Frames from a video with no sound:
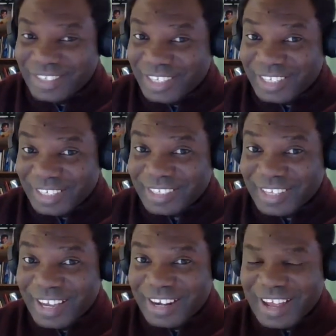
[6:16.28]
Jesus
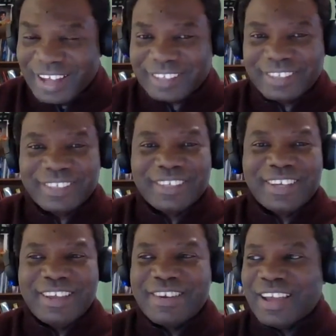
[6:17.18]
said that
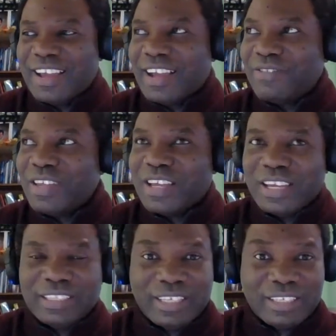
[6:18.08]
in, I think
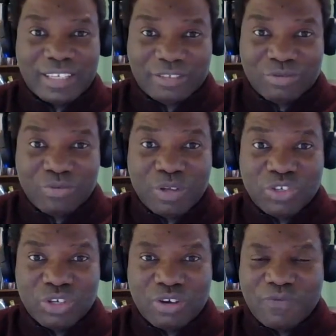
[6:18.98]
that will be
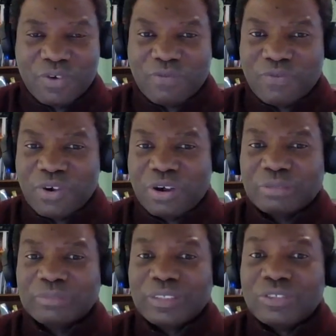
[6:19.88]
John
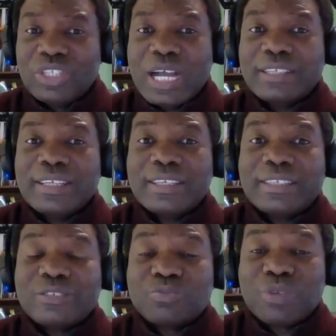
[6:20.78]
4:4. God is
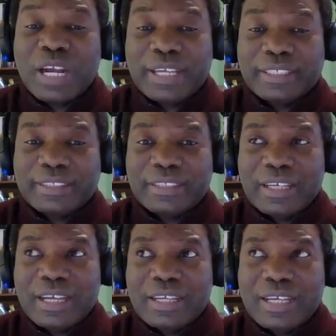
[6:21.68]
spirit.
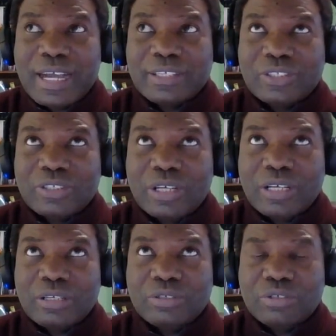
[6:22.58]

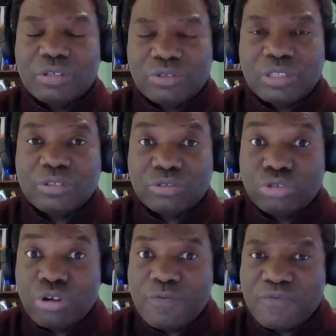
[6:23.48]
It's
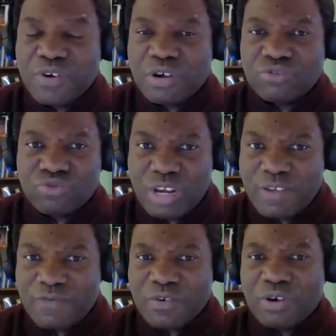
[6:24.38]
John
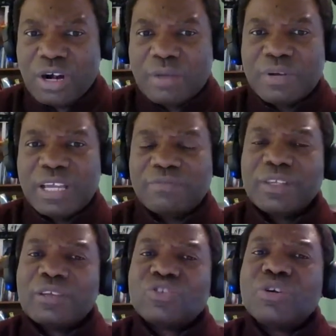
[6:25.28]
4:24, I believe.
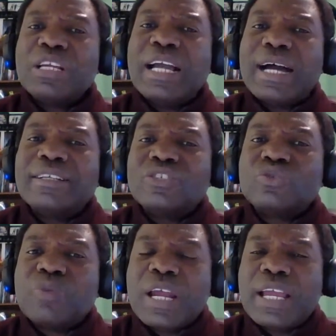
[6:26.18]
So God is
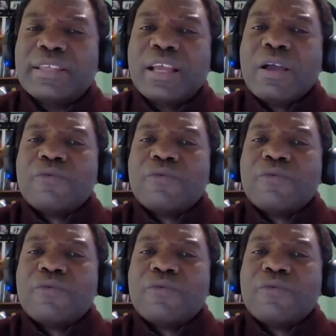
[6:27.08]
spirit.